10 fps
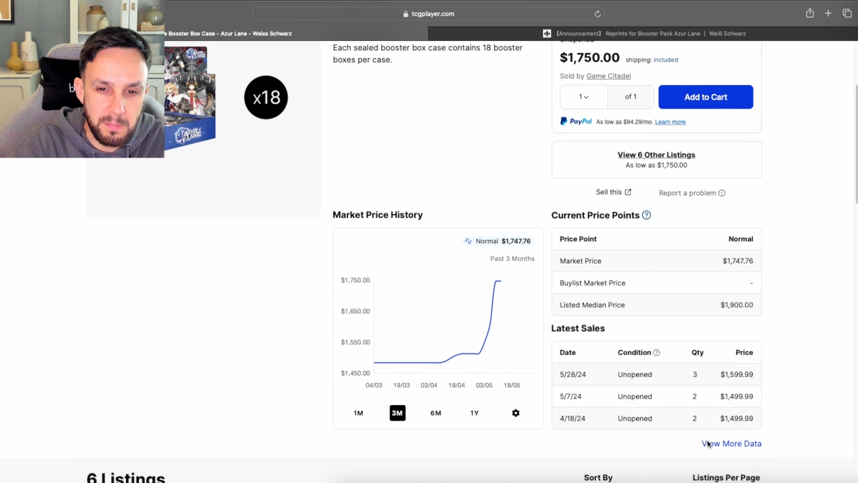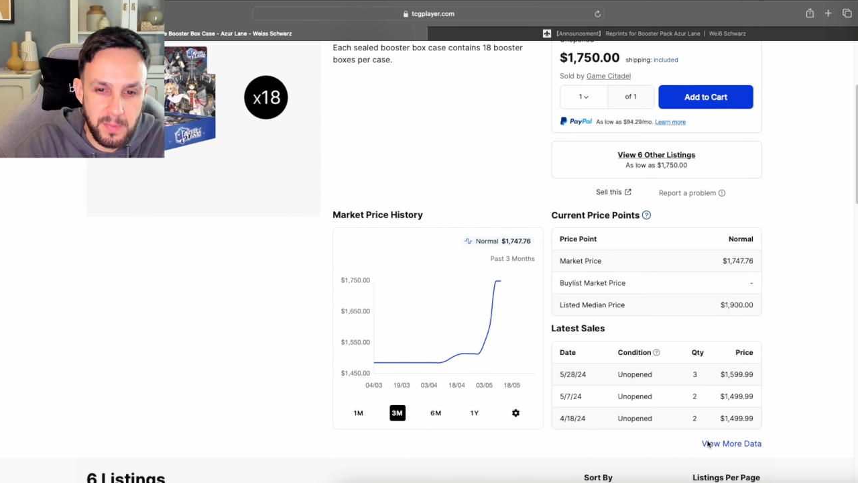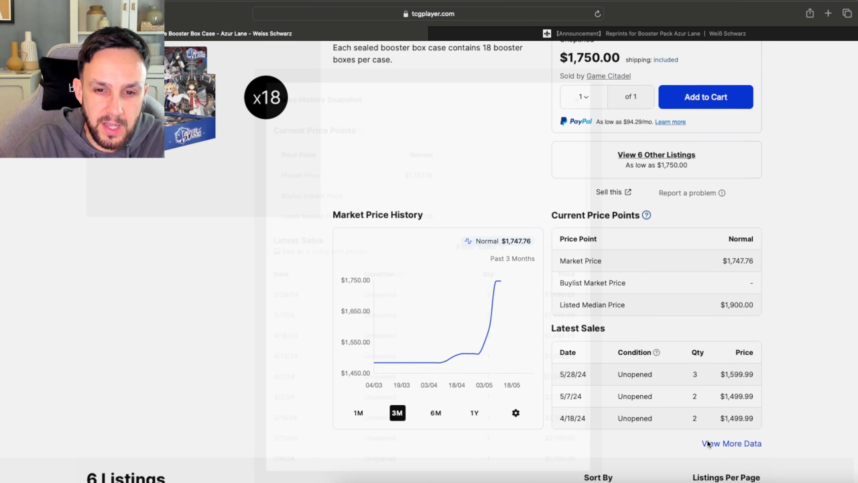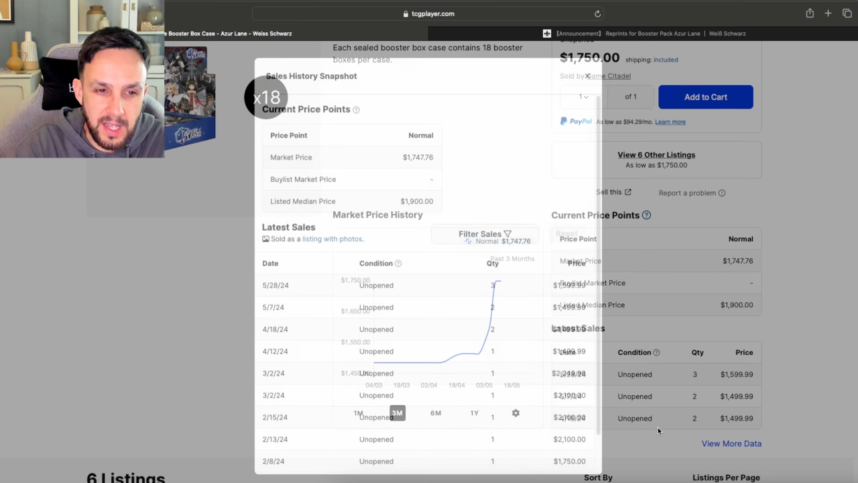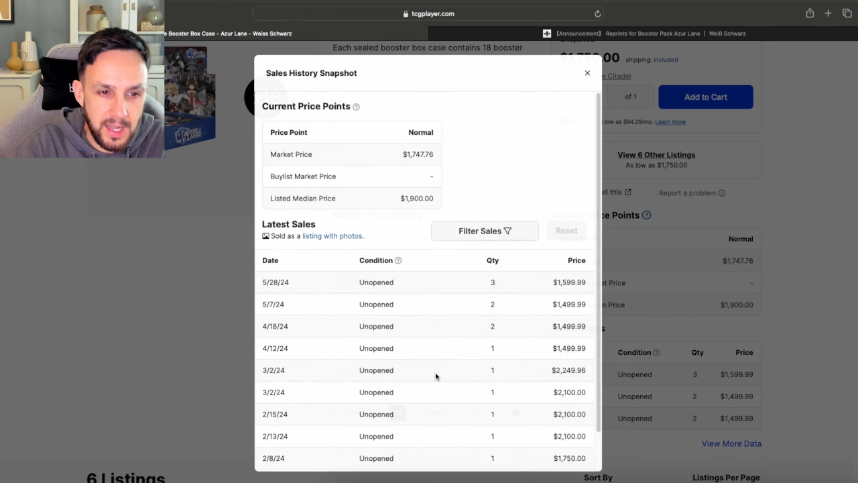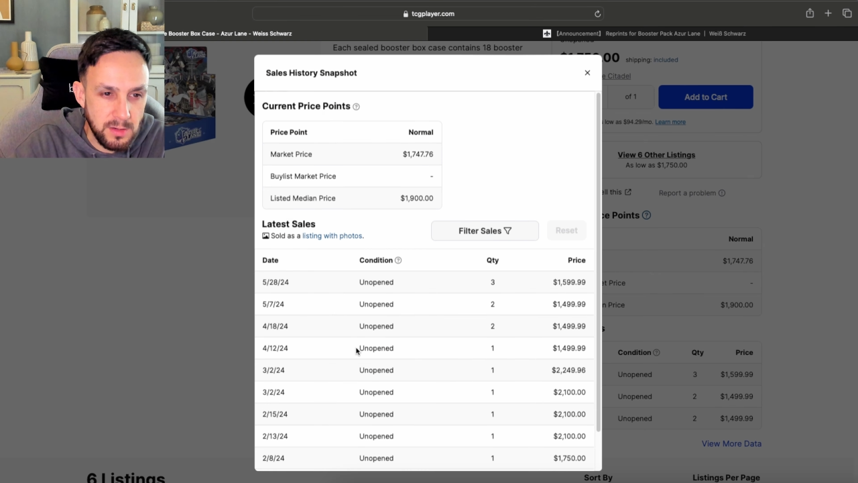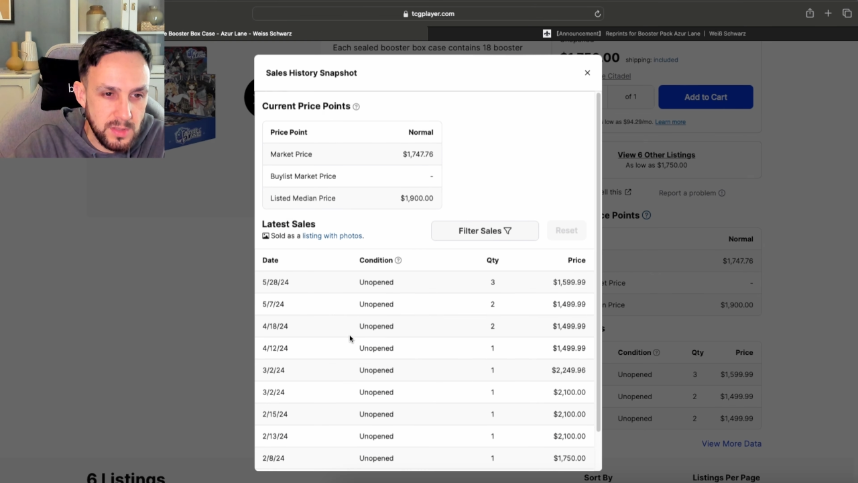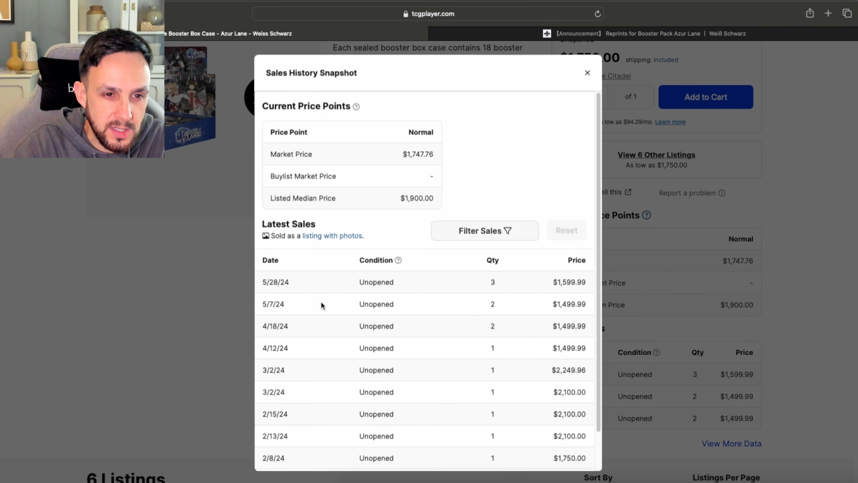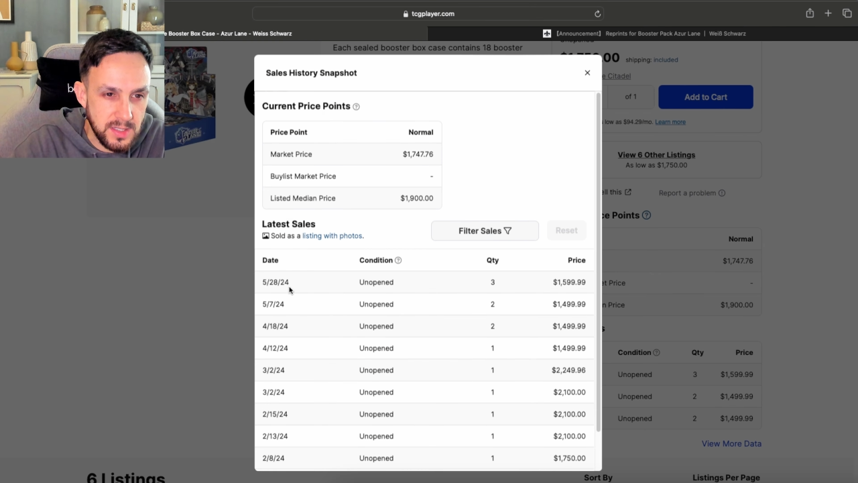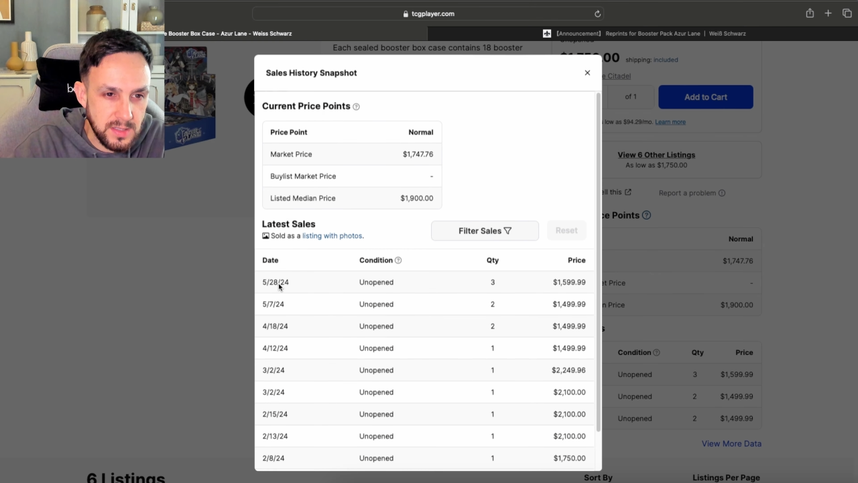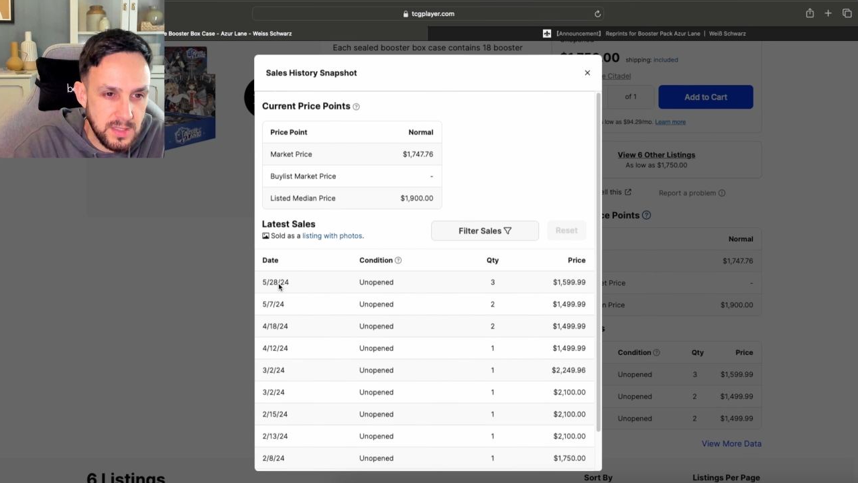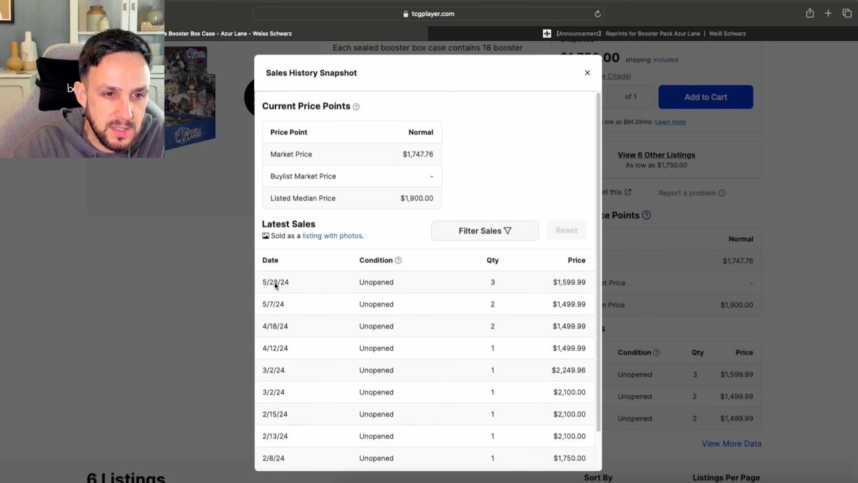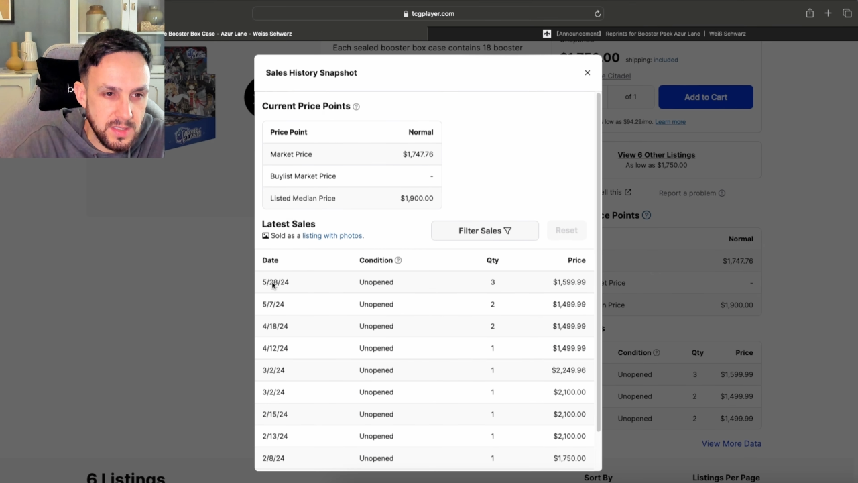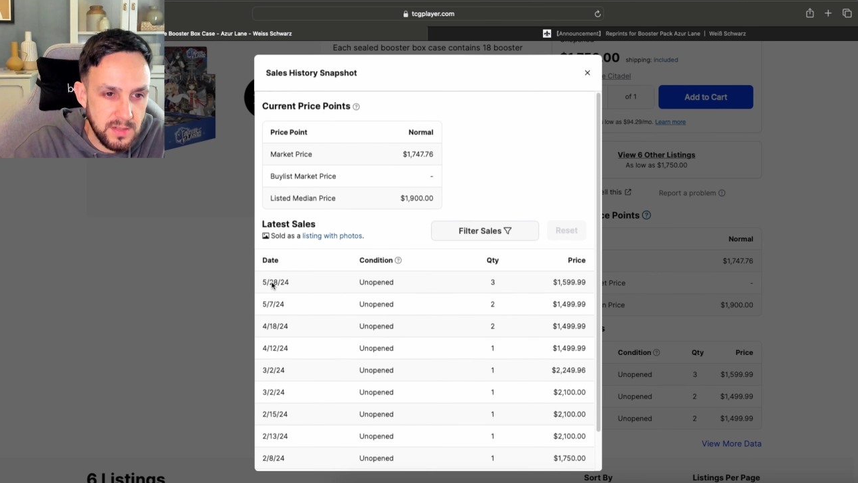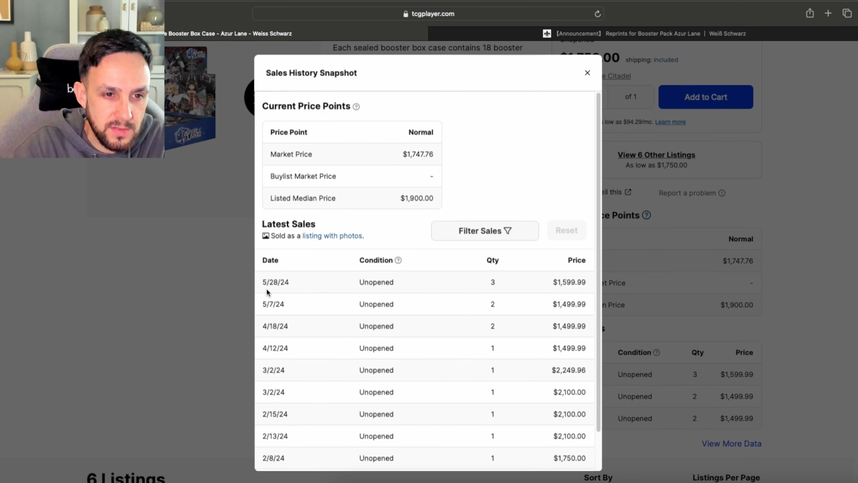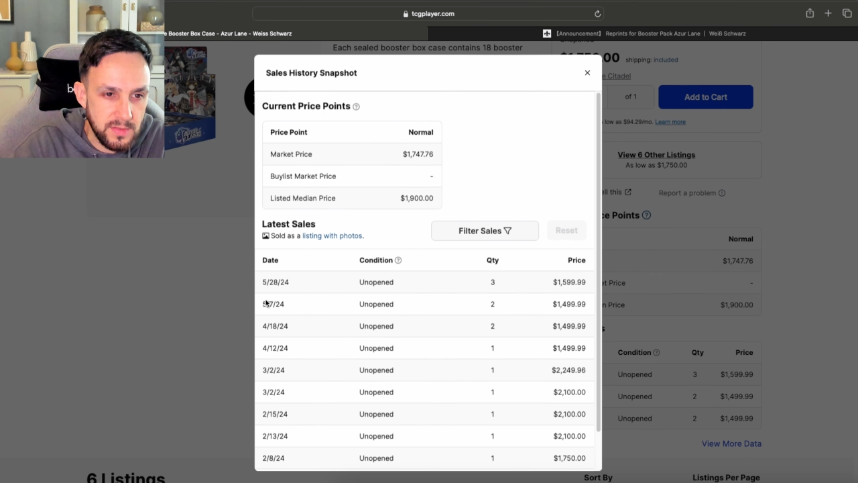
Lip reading: how does